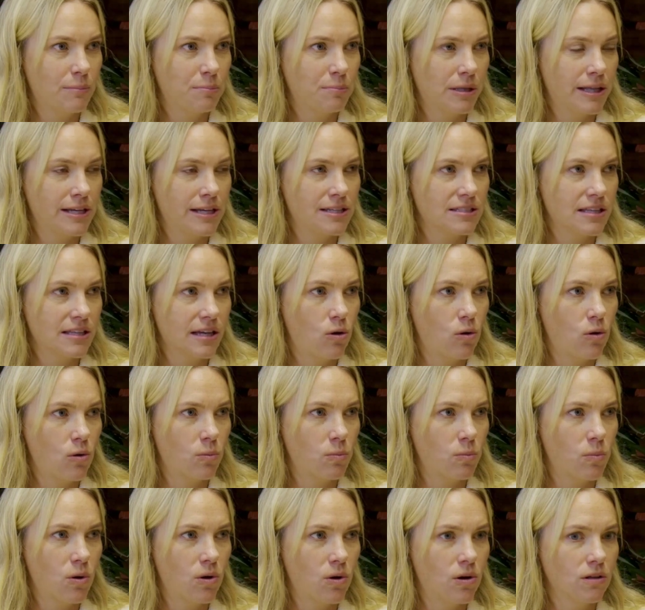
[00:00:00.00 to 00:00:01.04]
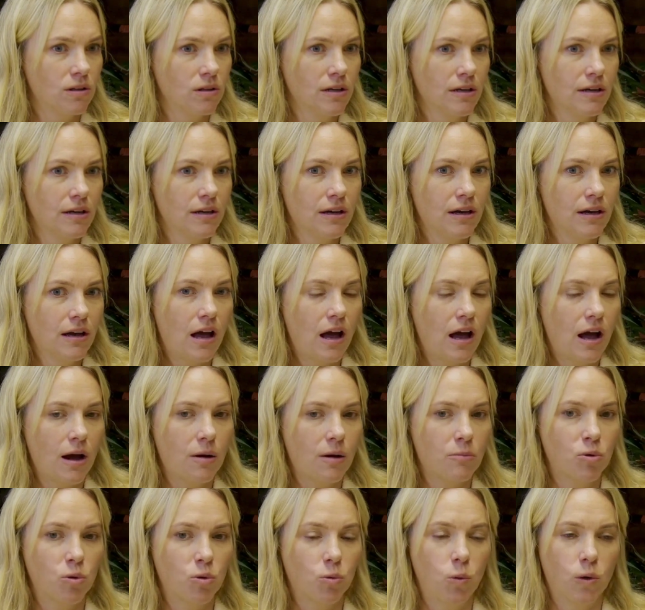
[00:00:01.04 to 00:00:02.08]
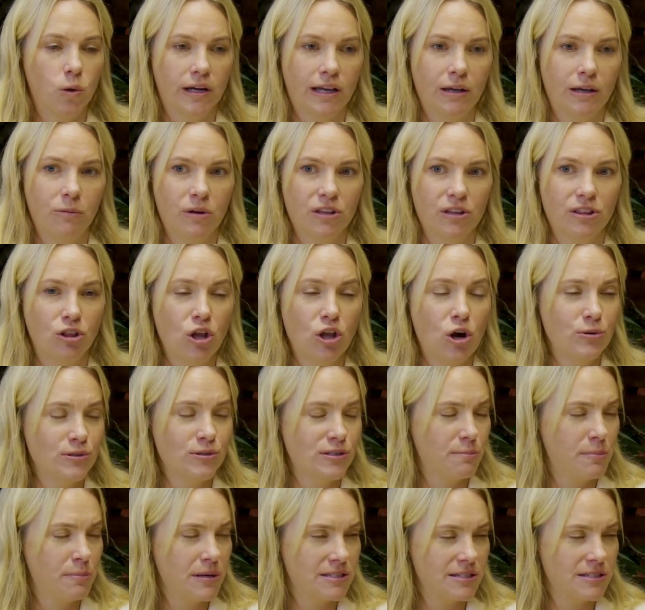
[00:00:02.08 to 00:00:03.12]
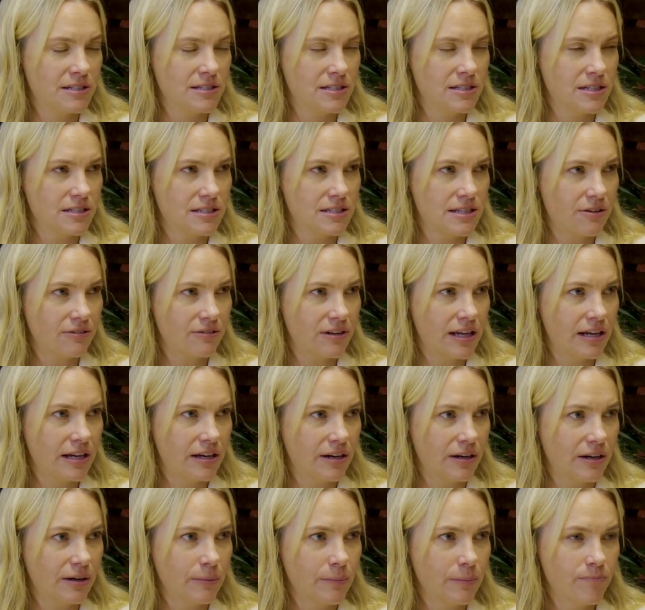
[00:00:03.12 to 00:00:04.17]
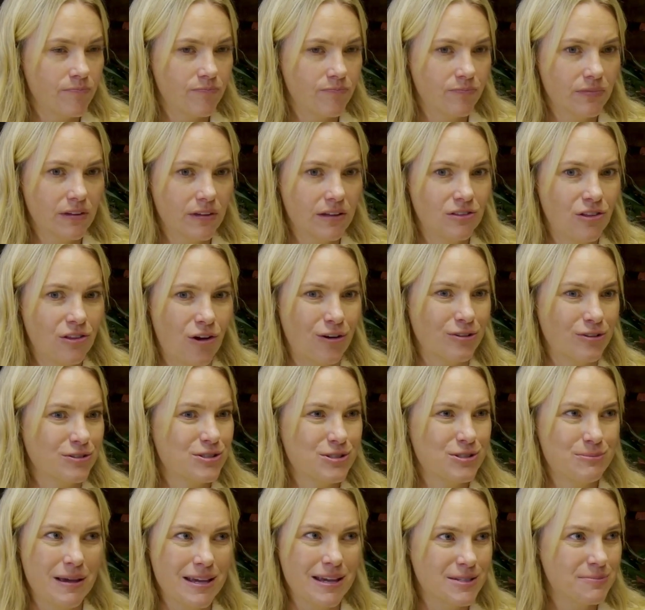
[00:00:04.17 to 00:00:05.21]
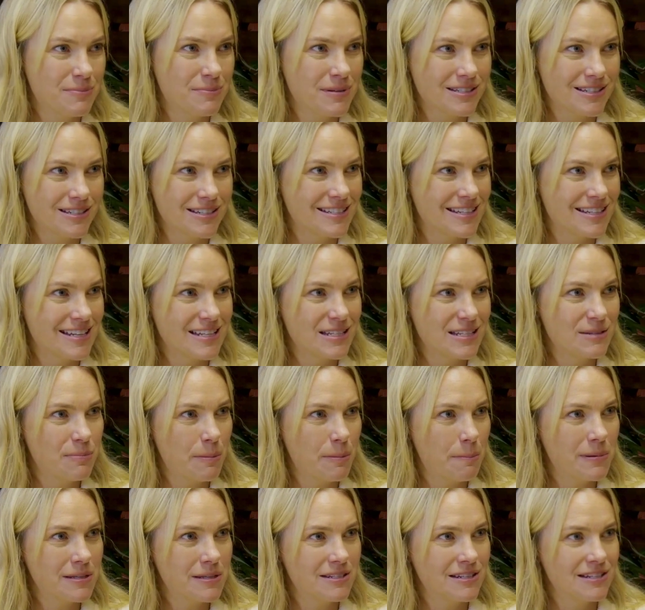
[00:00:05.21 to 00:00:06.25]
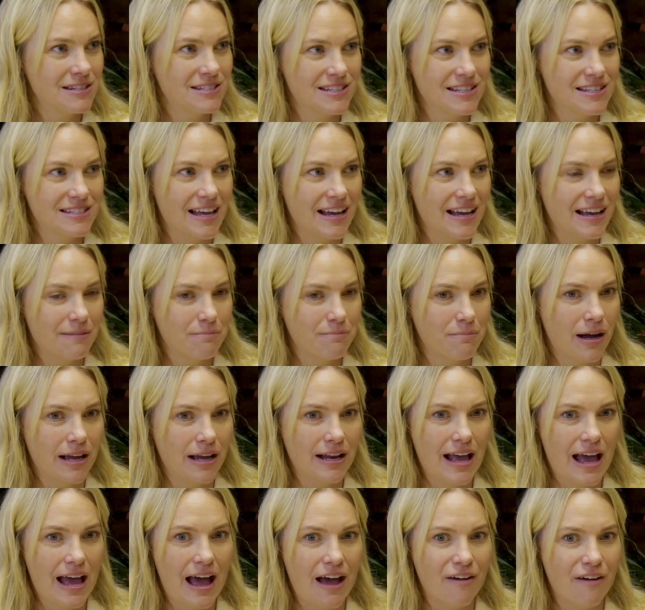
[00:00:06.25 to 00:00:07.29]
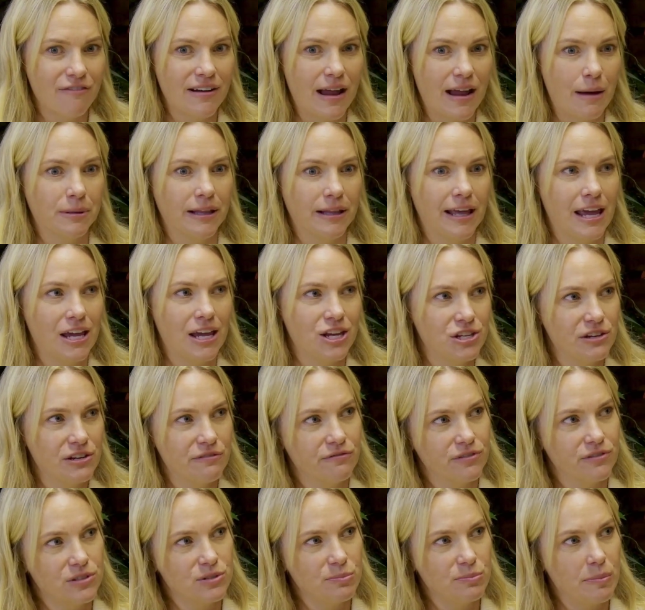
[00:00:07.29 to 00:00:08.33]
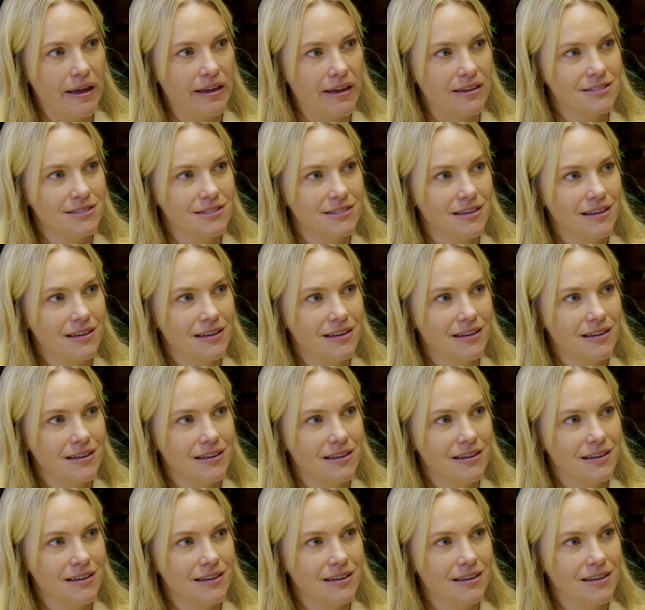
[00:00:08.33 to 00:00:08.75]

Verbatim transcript: place like Cornwall. Um, we're working with loads of businesses down here not space businesses, but businesses that might have an application for space.